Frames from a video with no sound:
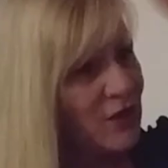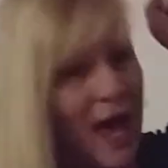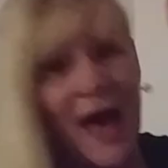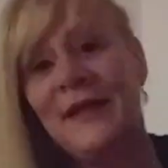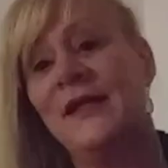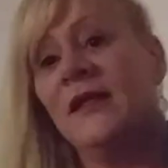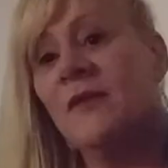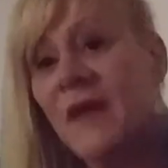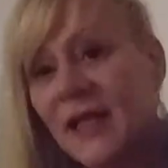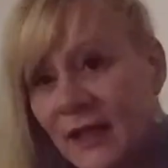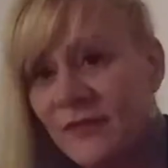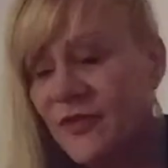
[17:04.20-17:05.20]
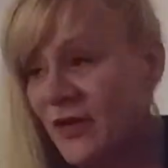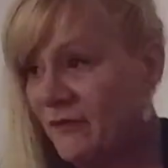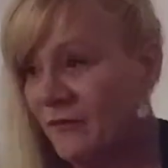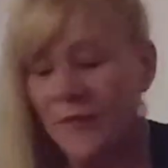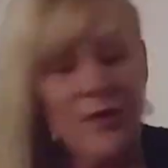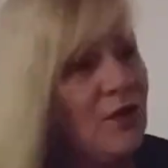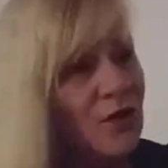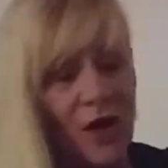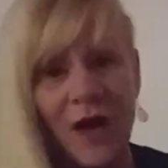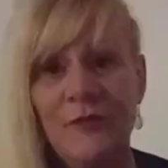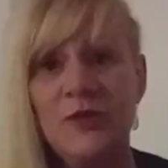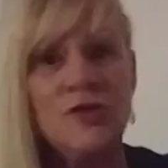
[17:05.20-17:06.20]
getting in the middle of them,
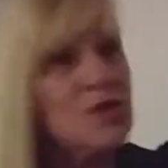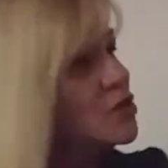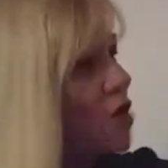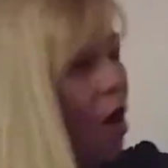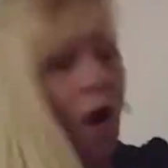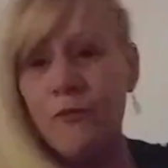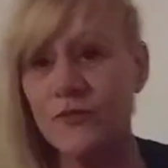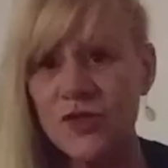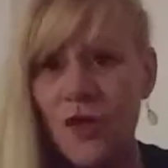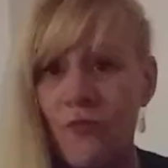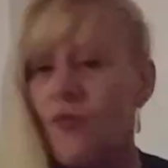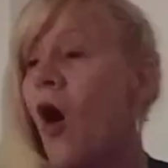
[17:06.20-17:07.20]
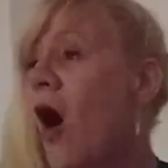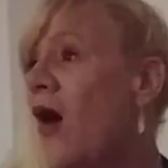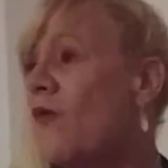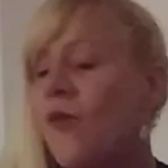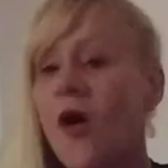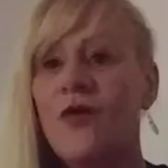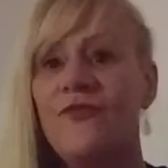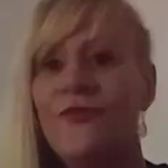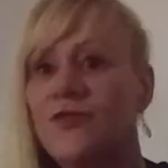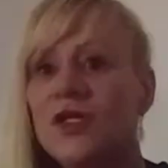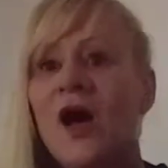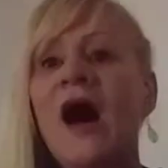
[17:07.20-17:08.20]
going, stop, what?
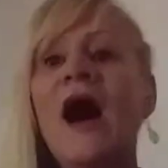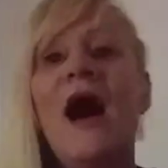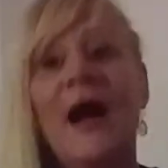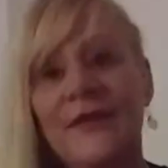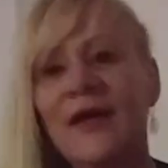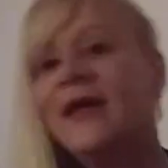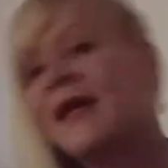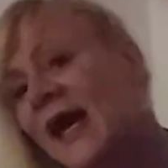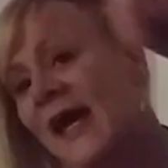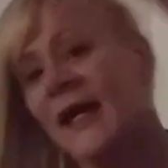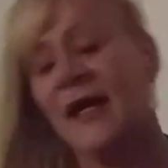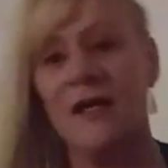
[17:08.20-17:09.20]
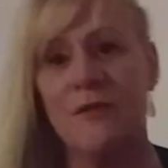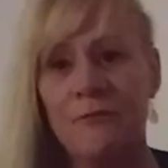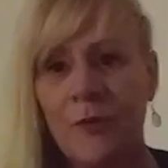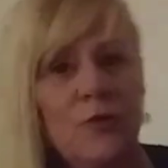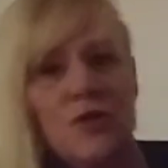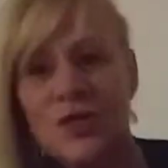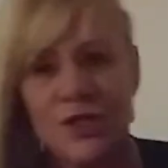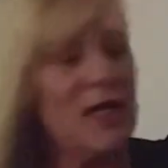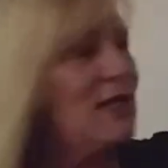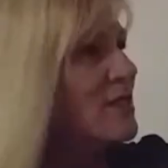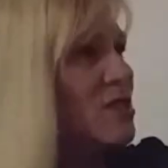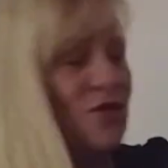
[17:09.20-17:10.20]
And they're kicking and punching
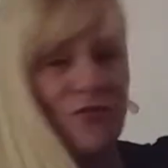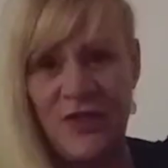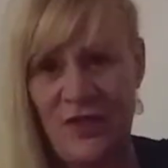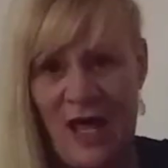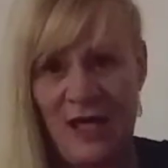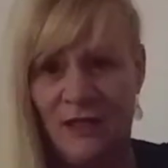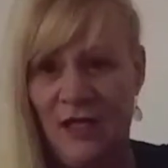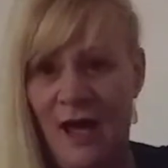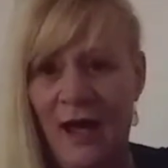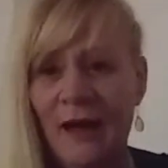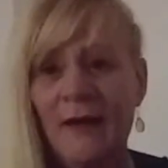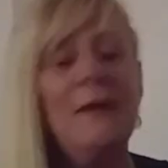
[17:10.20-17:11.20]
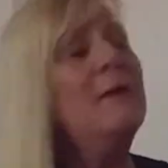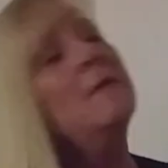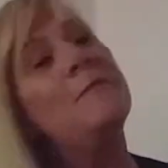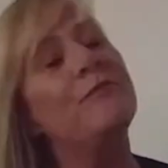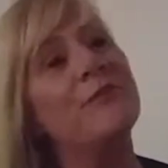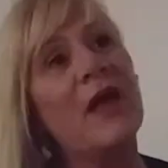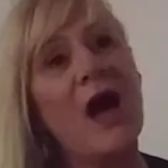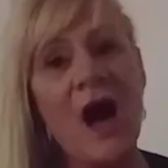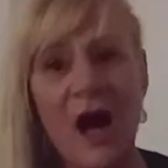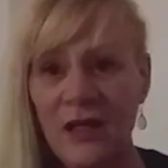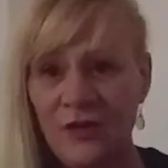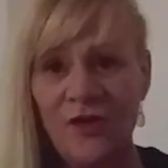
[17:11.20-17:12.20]
at each other then, yeah?
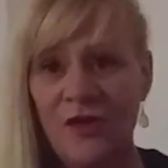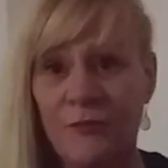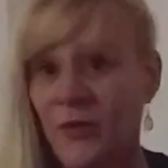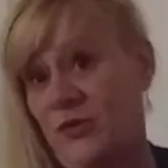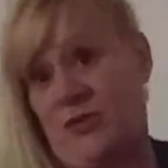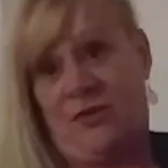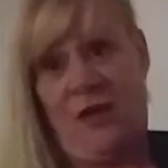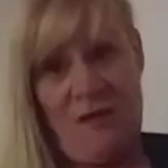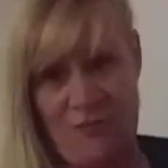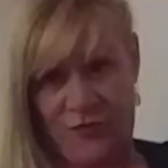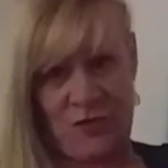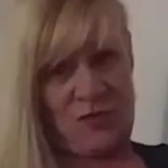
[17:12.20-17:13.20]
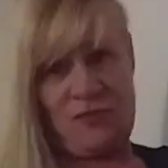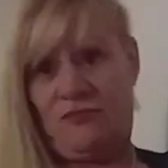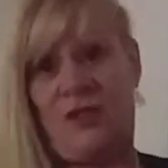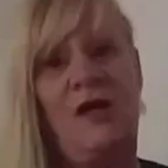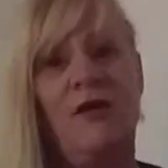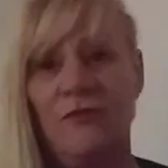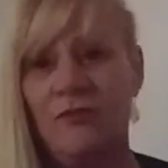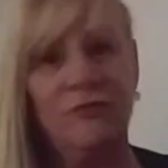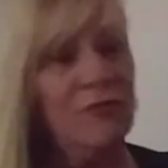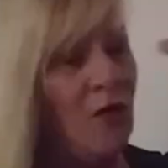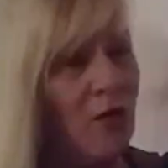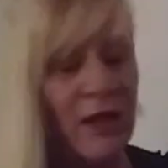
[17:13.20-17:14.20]
But the knife was, you
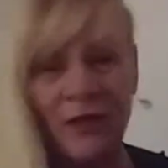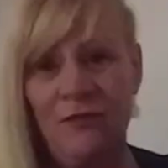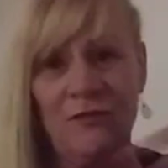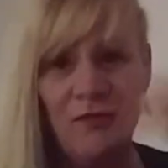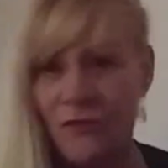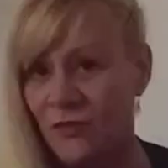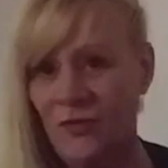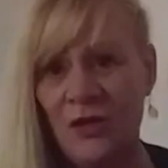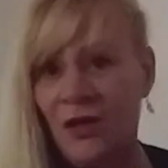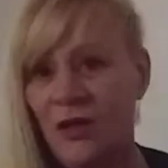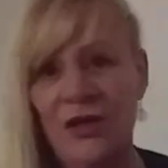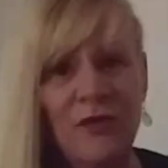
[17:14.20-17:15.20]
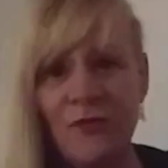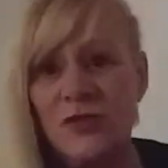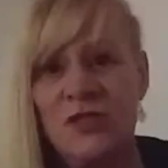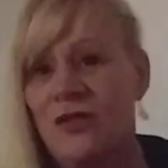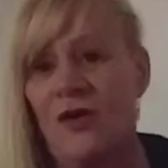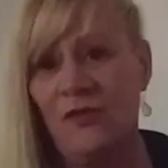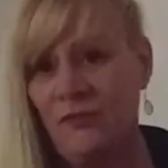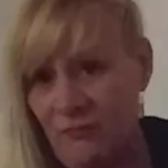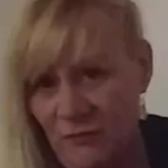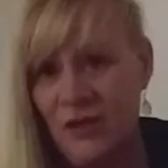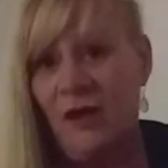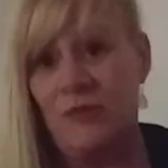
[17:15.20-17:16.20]
know, it was not
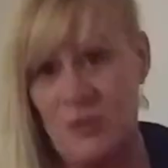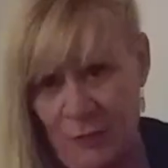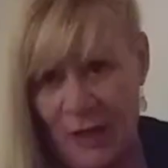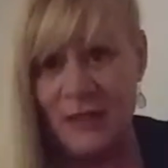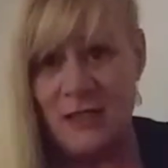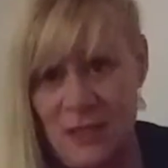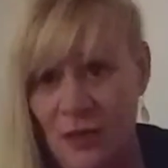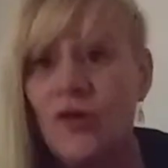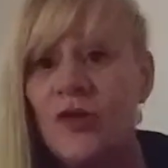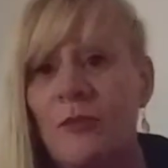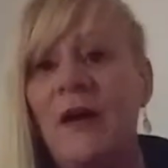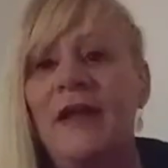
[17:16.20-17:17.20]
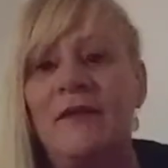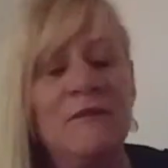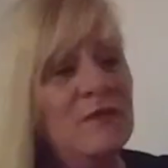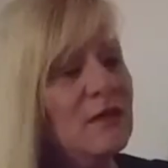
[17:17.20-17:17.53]
as bad as it could have been.